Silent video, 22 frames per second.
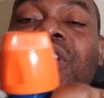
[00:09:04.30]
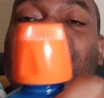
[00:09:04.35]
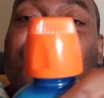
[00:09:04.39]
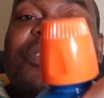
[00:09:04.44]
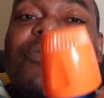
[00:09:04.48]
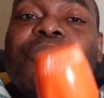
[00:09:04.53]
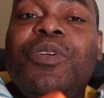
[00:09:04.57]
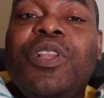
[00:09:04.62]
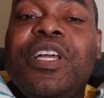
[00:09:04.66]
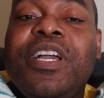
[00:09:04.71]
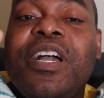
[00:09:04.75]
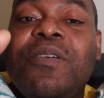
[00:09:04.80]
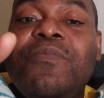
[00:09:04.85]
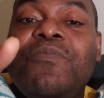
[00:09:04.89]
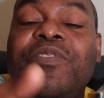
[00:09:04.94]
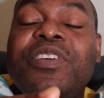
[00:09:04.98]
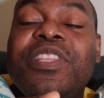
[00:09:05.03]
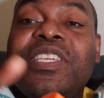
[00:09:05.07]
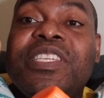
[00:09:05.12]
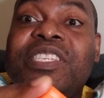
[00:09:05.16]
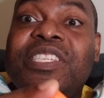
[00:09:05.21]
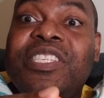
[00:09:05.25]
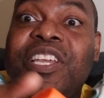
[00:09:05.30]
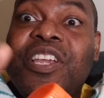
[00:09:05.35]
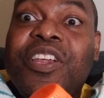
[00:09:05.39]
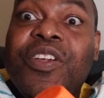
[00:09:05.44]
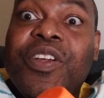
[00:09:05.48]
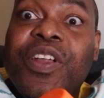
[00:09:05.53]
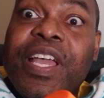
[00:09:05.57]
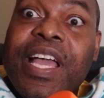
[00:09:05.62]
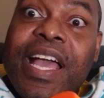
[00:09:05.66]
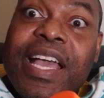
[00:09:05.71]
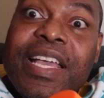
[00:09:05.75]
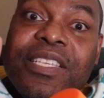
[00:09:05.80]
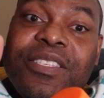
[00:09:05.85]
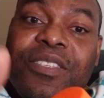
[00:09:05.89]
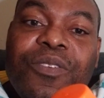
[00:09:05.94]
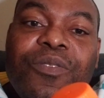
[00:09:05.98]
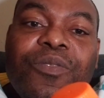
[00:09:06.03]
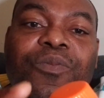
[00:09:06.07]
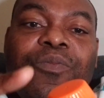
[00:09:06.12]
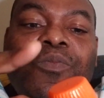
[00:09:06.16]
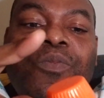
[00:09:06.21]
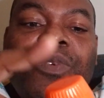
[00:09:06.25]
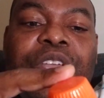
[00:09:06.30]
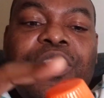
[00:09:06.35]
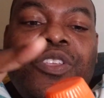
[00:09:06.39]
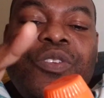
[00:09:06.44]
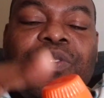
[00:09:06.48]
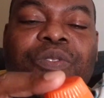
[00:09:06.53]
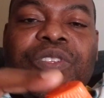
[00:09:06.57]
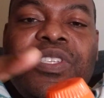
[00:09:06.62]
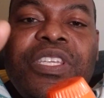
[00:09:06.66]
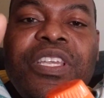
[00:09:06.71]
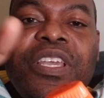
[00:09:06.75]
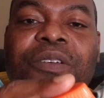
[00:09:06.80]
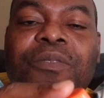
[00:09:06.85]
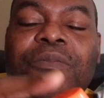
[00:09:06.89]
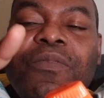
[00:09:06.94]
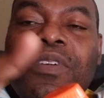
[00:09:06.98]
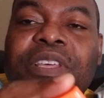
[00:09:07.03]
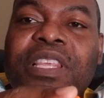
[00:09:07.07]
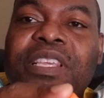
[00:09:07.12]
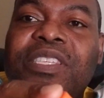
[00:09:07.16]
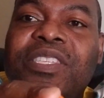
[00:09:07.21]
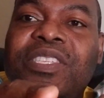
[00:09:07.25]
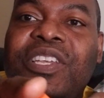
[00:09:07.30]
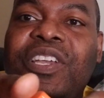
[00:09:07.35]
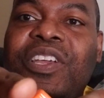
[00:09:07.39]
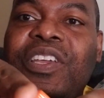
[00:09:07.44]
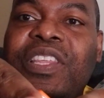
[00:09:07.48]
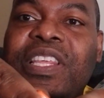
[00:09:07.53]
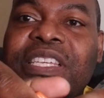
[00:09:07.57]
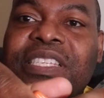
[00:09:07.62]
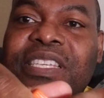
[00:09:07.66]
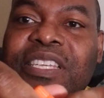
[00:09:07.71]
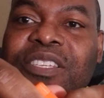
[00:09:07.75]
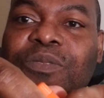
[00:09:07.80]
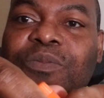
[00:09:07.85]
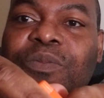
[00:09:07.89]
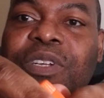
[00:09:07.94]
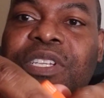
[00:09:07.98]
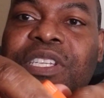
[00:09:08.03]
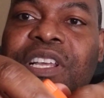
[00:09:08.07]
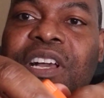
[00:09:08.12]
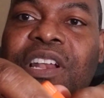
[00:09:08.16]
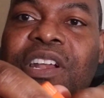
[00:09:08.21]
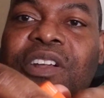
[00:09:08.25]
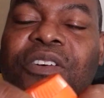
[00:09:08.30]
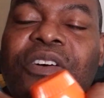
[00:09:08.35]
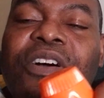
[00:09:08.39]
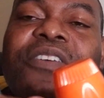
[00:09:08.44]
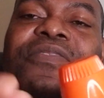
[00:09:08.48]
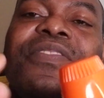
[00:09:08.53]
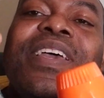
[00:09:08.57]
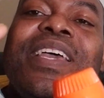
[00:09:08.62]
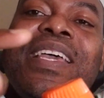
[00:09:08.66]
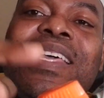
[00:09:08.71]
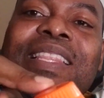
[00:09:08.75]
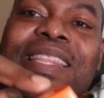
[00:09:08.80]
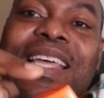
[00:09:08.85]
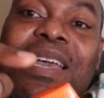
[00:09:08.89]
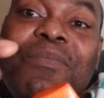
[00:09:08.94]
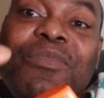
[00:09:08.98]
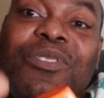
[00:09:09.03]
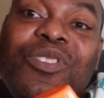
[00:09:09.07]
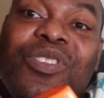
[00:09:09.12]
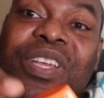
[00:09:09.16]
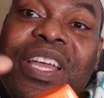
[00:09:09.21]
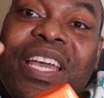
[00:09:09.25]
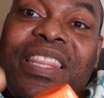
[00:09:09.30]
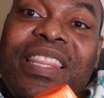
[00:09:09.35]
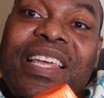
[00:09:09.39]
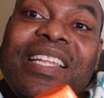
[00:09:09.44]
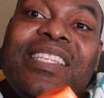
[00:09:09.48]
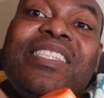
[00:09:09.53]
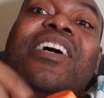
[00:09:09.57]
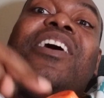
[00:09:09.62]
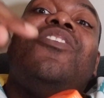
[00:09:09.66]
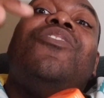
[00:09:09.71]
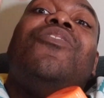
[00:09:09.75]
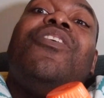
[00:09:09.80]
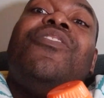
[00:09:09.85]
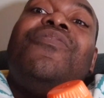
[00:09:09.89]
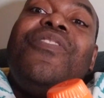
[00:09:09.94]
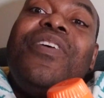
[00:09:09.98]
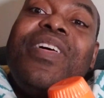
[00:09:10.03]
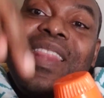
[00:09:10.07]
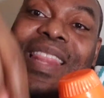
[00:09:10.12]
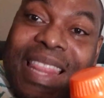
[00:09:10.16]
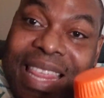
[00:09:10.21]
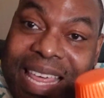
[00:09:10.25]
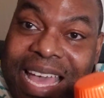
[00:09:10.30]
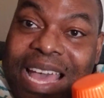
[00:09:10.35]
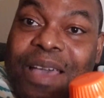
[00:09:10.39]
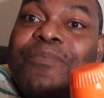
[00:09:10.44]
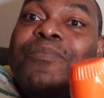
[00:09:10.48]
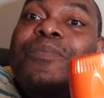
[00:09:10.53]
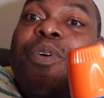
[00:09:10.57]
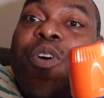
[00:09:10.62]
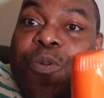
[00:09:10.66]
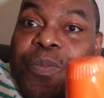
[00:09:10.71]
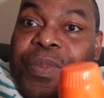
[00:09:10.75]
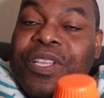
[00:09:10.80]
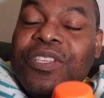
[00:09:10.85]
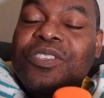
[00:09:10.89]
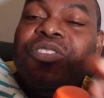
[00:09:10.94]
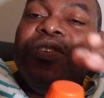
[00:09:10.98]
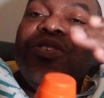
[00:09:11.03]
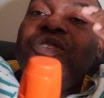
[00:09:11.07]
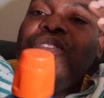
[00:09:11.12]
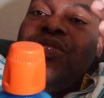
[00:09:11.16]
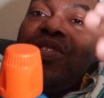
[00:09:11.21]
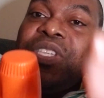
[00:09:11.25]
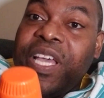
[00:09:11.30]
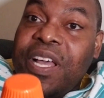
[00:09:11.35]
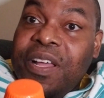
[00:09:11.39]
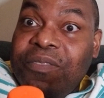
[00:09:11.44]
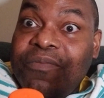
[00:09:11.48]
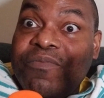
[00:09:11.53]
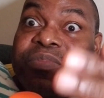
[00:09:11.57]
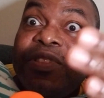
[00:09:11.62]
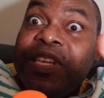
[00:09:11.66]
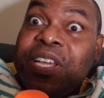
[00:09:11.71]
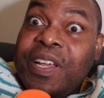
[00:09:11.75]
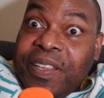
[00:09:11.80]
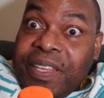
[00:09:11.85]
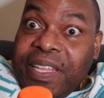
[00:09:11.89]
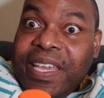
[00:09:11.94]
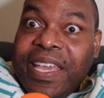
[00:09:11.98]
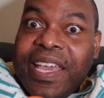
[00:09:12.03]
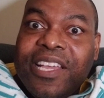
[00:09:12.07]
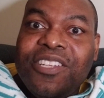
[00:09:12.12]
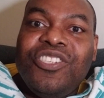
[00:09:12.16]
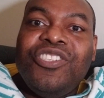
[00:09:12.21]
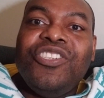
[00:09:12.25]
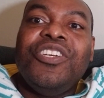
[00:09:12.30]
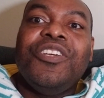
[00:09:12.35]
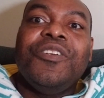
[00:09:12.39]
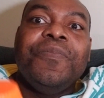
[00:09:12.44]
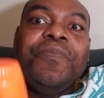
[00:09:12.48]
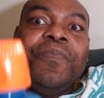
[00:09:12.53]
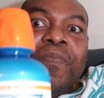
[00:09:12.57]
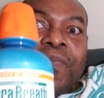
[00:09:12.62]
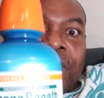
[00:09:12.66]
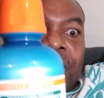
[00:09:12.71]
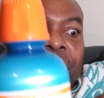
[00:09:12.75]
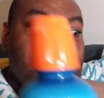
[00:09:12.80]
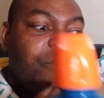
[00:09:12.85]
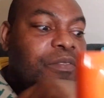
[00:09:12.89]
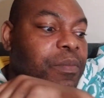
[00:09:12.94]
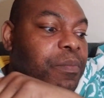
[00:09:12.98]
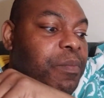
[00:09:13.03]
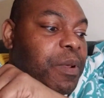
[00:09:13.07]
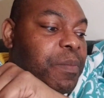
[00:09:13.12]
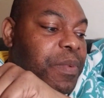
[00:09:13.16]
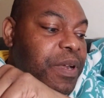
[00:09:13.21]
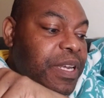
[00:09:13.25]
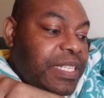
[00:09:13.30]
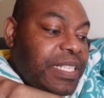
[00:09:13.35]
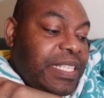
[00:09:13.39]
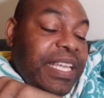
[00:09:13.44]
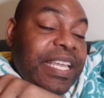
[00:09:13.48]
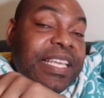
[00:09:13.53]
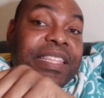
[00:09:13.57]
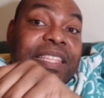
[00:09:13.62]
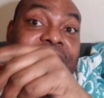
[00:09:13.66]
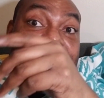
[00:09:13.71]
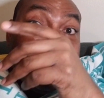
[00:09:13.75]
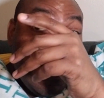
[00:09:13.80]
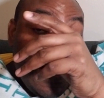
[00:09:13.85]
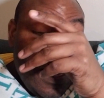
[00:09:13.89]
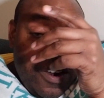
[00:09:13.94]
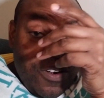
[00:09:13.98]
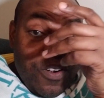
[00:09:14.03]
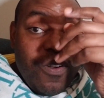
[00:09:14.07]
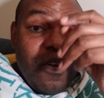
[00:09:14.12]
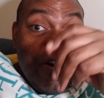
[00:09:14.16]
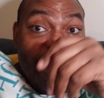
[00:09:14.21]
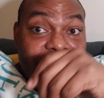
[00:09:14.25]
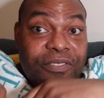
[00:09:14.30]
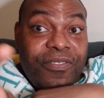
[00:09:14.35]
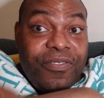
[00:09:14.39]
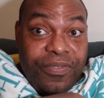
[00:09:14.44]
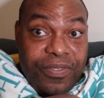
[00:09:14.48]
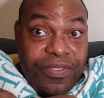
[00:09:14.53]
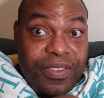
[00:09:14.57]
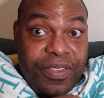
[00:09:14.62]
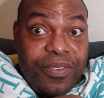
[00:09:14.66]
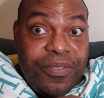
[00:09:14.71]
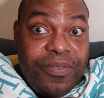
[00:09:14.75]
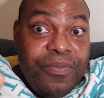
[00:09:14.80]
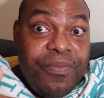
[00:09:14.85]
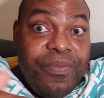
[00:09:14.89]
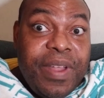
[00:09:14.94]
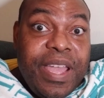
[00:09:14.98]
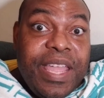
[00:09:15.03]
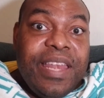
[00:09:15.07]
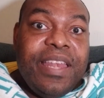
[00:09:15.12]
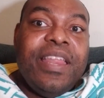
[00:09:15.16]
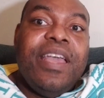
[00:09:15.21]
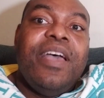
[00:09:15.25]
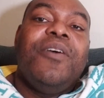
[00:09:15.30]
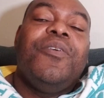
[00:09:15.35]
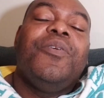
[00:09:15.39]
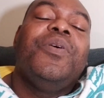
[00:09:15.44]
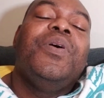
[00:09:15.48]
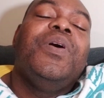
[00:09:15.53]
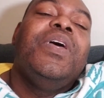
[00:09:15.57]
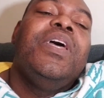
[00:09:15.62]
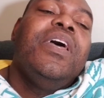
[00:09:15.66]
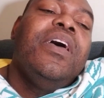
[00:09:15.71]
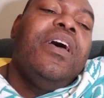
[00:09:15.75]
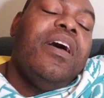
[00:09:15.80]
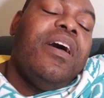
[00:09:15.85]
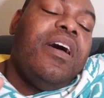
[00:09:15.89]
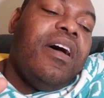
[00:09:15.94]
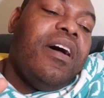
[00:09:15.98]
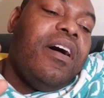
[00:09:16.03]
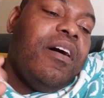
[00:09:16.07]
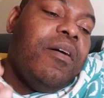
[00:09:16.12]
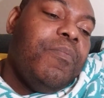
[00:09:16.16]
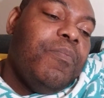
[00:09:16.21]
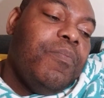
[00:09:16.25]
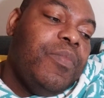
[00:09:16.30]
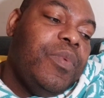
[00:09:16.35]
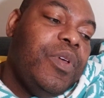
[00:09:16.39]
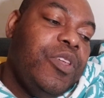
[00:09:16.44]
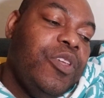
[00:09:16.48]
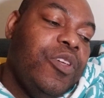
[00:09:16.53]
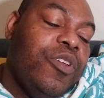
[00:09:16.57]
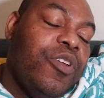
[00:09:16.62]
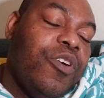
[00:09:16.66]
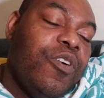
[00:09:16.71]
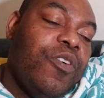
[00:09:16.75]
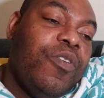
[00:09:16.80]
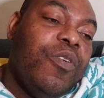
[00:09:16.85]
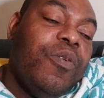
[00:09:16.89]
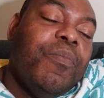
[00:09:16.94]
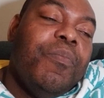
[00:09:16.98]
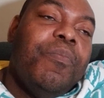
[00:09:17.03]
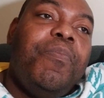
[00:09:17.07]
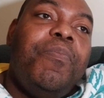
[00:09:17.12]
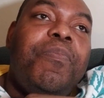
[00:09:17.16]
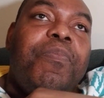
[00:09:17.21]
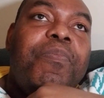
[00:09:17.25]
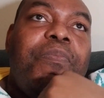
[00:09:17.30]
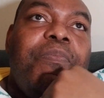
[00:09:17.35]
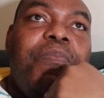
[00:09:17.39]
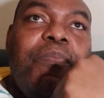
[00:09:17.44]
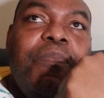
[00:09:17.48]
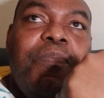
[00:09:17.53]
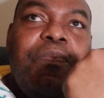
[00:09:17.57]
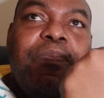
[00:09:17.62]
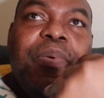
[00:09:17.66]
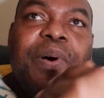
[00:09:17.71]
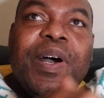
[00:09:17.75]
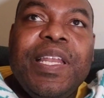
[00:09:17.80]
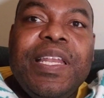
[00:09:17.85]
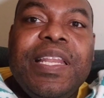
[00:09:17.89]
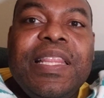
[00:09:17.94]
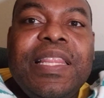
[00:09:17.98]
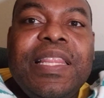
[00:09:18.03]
will come with a sticker. Guys, when you see it with a sticker that says $1 off, that means you get that dollar off that moment. So you tell the cashier, remember to take the dollar off right now. You know, but